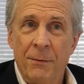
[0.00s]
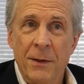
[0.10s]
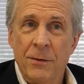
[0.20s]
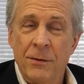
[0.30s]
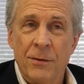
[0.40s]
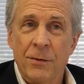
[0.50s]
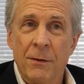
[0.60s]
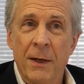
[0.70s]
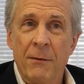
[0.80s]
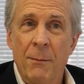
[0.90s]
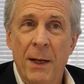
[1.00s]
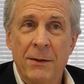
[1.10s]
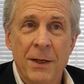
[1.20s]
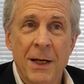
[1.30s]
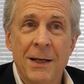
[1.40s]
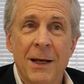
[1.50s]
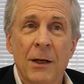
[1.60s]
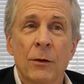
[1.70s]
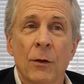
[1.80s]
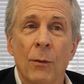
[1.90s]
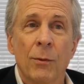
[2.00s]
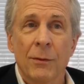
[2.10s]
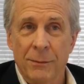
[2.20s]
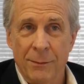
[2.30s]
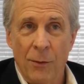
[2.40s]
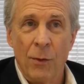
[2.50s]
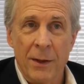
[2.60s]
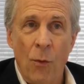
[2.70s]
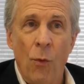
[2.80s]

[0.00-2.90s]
and this is a survey of about 10 global or